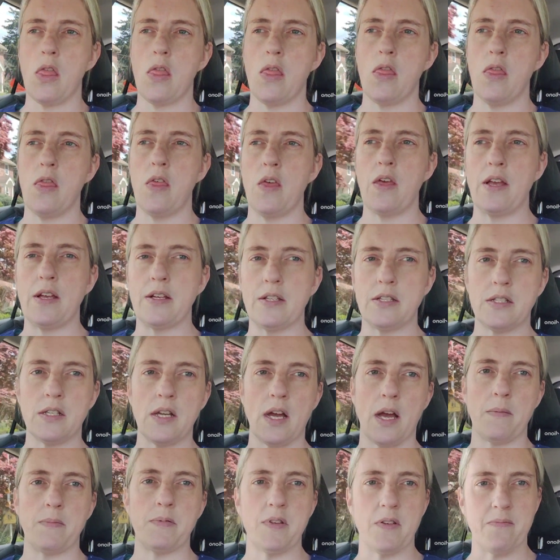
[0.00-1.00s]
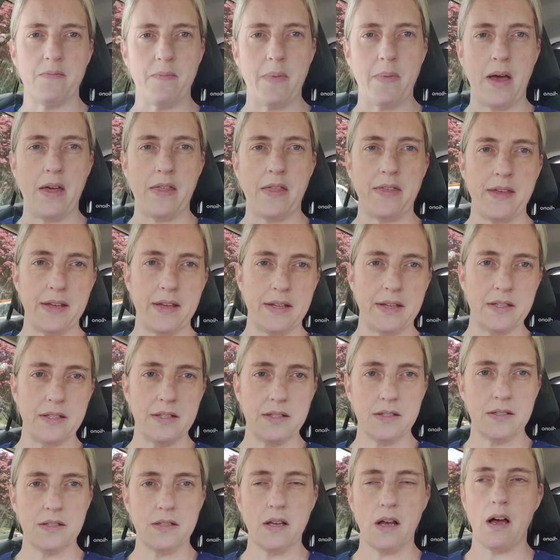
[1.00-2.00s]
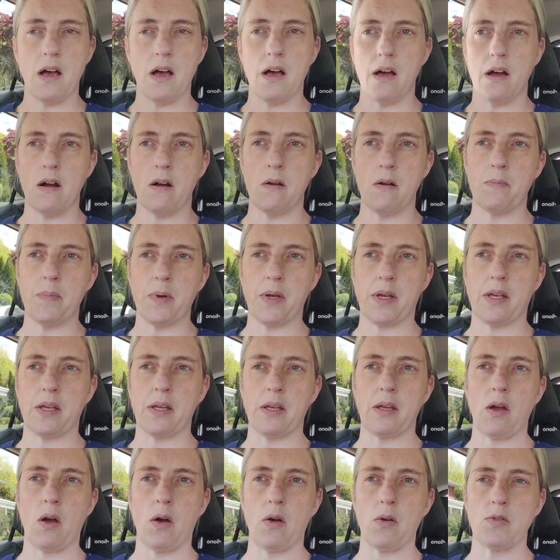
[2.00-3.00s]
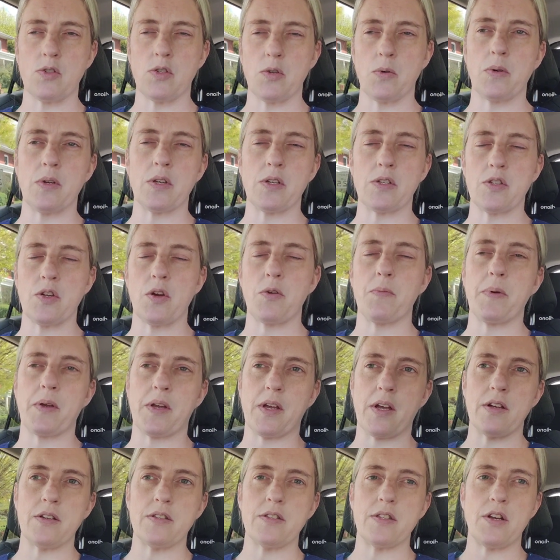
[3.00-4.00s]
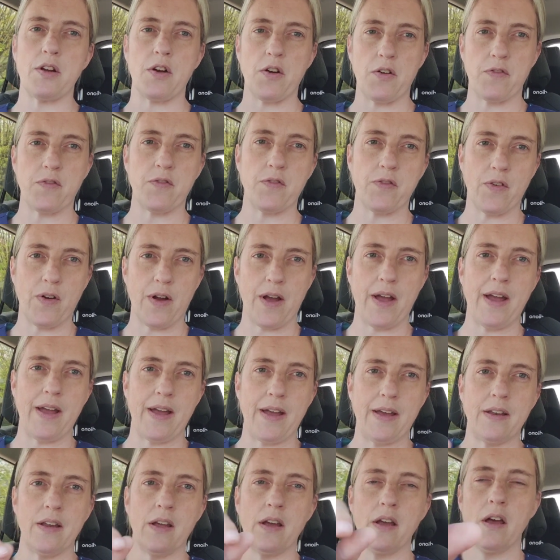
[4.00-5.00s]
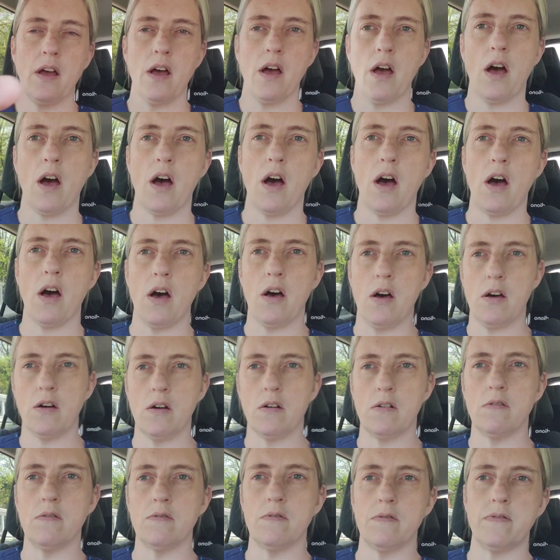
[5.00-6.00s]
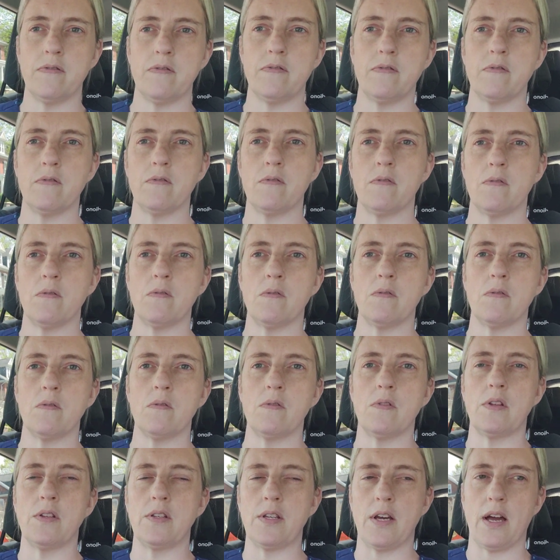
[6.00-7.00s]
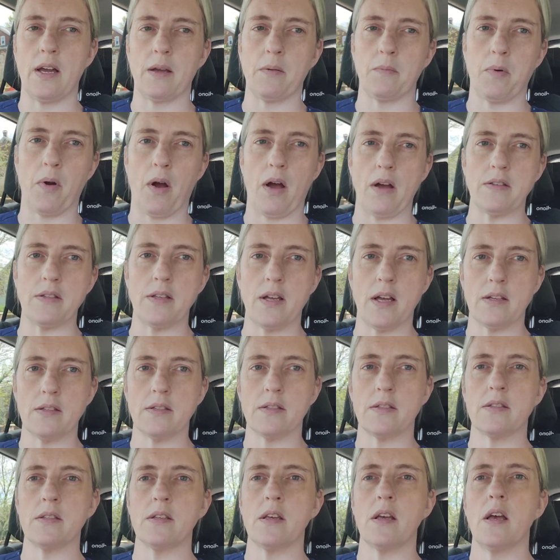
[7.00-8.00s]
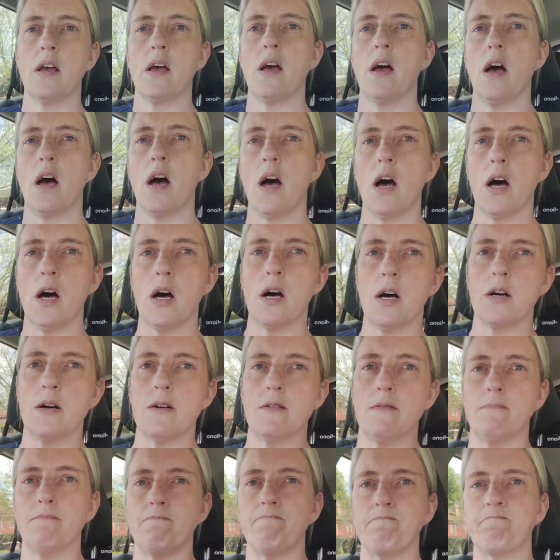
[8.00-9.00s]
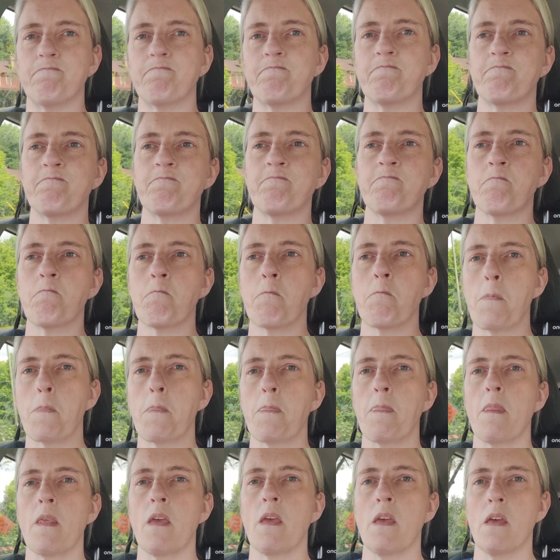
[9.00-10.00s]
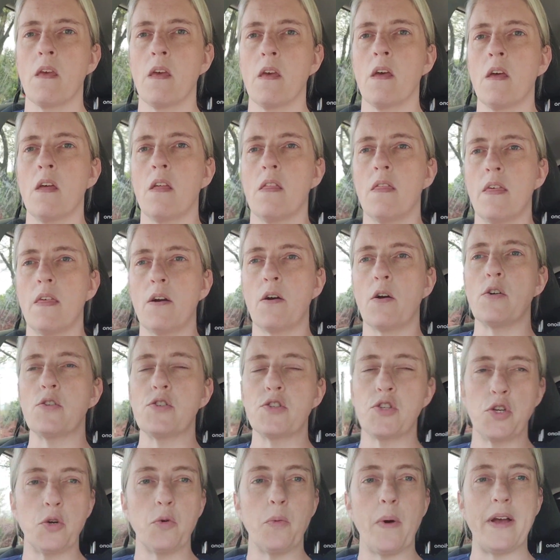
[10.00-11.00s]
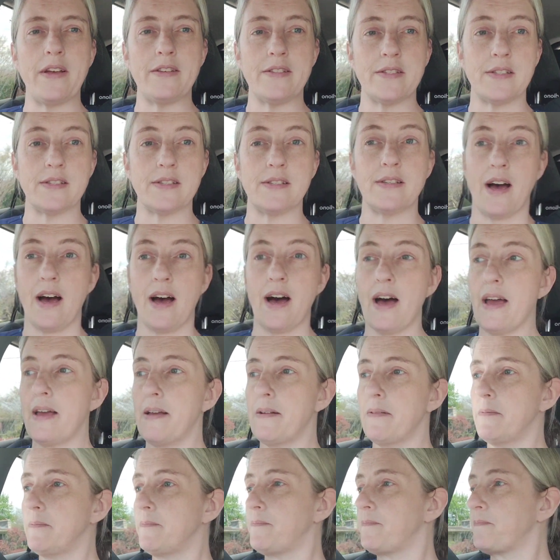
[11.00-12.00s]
these types of methods are doing so because they're afraid of the dying process. There are two ways to die.